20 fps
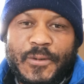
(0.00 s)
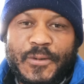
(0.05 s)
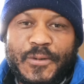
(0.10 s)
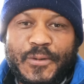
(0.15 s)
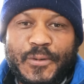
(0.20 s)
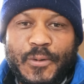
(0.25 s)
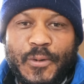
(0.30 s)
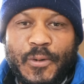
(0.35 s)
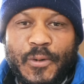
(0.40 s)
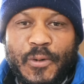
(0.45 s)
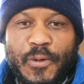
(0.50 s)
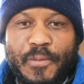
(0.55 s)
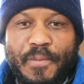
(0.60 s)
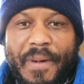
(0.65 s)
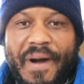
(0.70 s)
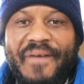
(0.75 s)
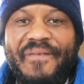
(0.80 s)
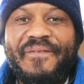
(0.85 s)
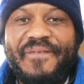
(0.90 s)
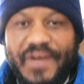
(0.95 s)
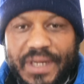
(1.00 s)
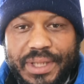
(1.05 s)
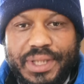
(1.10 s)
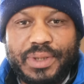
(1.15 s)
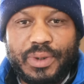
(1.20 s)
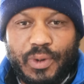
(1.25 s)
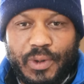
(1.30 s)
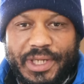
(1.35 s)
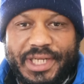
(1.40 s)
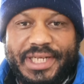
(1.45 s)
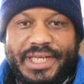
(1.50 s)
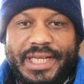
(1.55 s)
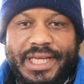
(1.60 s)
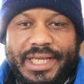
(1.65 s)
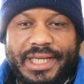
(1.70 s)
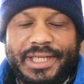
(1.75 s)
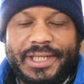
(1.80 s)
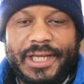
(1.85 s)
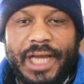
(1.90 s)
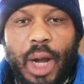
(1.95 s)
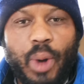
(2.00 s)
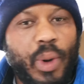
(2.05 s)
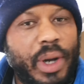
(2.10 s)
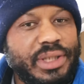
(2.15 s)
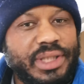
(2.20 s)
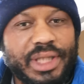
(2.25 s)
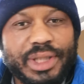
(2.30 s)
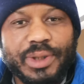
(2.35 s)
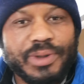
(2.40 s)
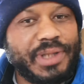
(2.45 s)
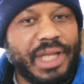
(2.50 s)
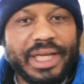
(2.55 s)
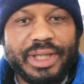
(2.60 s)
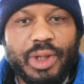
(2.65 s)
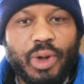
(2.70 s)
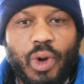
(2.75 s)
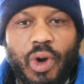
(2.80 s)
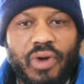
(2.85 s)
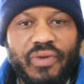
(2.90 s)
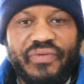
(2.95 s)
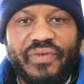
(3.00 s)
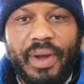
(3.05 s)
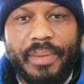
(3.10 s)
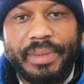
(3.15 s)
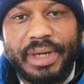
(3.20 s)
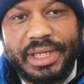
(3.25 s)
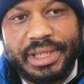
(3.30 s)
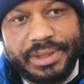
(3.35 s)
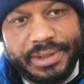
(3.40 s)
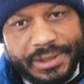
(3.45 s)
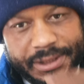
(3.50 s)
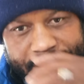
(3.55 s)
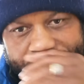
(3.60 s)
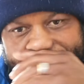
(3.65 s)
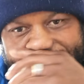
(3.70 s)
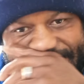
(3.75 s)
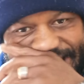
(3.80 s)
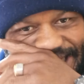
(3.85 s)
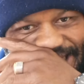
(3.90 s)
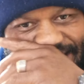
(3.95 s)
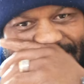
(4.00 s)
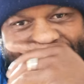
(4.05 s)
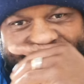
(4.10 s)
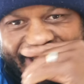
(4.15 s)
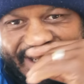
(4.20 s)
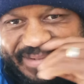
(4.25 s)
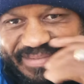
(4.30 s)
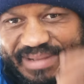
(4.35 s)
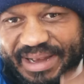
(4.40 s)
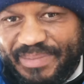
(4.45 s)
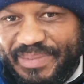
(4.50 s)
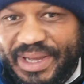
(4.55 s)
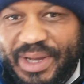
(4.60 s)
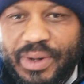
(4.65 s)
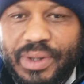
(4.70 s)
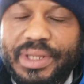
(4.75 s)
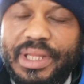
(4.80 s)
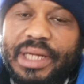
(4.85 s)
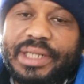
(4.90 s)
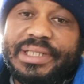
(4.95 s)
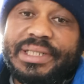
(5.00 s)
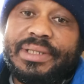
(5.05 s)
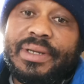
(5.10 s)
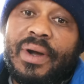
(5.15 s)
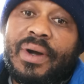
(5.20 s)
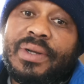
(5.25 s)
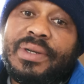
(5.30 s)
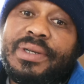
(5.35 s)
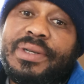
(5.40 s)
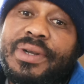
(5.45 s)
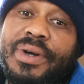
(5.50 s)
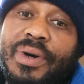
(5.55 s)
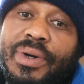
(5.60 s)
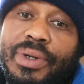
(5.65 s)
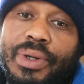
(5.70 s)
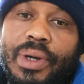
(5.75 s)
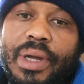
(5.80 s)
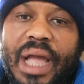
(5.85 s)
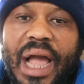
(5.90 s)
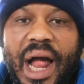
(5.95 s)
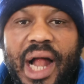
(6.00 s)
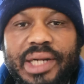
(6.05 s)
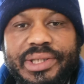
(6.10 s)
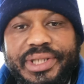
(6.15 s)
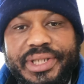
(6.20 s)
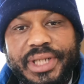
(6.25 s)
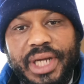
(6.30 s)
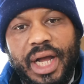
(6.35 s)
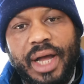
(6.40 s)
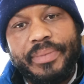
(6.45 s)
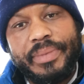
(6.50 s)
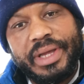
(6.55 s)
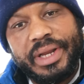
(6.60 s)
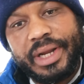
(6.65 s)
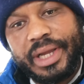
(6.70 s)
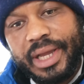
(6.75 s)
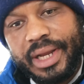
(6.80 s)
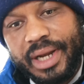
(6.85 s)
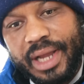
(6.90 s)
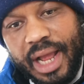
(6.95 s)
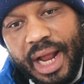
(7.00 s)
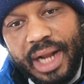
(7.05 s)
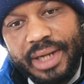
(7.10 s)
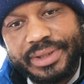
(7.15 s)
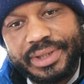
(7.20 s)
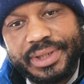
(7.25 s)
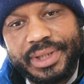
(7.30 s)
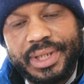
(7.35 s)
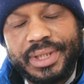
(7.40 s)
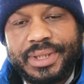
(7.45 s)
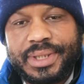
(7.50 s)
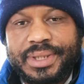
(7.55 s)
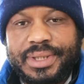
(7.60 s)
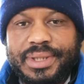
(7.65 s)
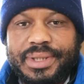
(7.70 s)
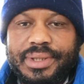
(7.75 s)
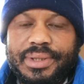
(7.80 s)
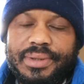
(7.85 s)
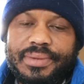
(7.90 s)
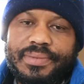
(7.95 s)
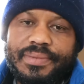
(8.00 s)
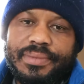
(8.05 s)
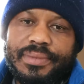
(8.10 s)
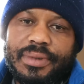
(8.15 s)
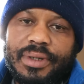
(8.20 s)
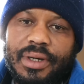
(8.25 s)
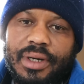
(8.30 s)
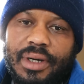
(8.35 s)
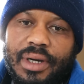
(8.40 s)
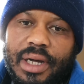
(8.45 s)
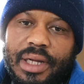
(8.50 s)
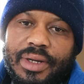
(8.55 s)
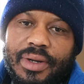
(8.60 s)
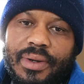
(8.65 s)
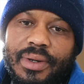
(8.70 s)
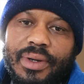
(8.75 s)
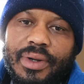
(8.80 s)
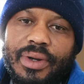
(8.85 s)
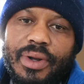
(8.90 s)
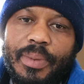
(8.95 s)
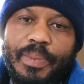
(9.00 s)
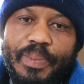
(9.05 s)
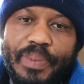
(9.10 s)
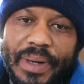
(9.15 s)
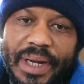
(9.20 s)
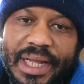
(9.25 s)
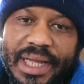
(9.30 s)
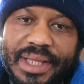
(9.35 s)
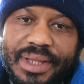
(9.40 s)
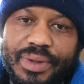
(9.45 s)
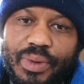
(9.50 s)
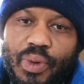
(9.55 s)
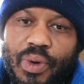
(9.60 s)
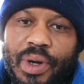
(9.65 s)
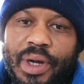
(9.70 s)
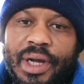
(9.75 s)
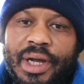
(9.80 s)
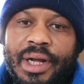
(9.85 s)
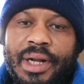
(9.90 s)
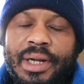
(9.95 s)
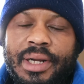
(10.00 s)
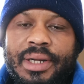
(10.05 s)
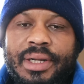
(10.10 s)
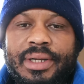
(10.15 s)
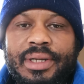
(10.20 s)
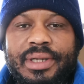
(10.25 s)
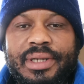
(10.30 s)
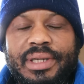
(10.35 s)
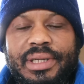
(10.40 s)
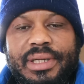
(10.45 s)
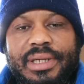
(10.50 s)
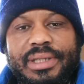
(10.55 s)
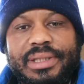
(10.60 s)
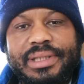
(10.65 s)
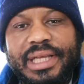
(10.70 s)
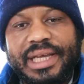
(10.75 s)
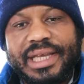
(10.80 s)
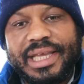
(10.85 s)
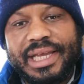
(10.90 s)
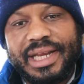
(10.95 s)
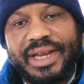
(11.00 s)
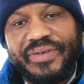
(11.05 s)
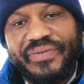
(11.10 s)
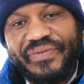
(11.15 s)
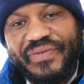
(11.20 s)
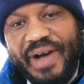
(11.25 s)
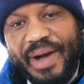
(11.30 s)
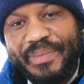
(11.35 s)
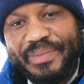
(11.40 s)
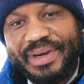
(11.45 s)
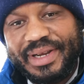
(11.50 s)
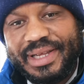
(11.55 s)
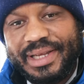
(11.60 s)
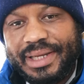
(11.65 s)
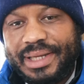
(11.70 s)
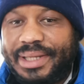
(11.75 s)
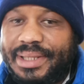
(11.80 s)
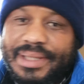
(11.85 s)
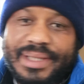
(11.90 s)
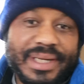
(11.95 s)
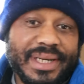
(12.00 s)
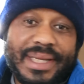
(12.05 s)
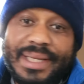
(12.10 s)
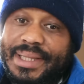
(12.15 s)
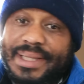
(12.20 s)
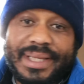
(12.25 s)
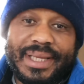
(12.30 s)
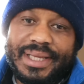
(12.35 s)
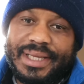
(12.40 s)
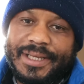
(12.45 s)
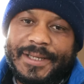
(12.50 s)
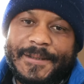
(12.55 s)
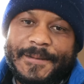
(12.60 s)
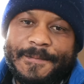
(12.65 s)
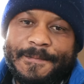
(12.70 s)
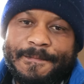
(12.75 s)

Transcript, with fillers: So my first holiday, I wanted to take the whole family and because I don't know the culture, American cultures, uh, I don't know the place where taking the family it's risky.